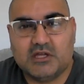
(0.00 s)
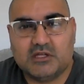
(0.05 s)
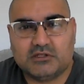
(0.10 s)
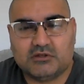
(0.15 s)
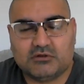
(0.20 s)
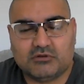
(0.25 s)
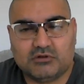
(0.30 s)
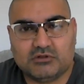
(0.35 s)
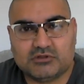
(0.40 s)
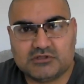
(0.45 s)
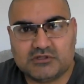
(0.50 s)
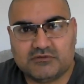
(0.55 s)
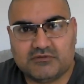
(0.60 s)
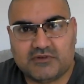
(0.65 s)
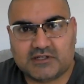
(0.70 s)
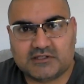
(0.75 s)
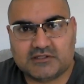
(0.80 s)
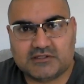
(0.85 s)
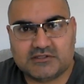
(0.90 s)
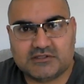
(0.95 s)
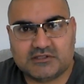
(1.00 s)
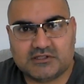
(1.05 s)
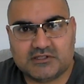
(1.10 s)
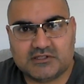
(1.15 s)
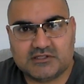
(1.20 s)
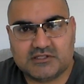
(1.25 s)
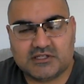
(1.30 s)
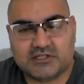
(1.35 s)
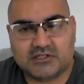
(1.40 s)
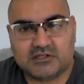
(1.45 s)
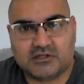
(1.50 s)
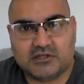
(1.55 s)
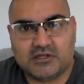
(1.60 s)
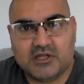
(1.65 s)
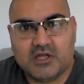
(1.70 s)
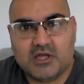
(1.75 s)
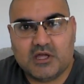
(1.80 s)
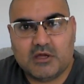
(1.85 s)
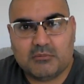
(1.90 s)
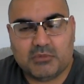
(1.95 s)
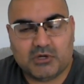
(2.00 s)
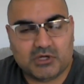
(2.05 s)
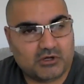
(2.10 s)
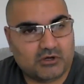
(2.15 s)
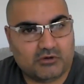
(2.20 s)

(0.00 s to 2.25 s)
There are lots of factors to consider, but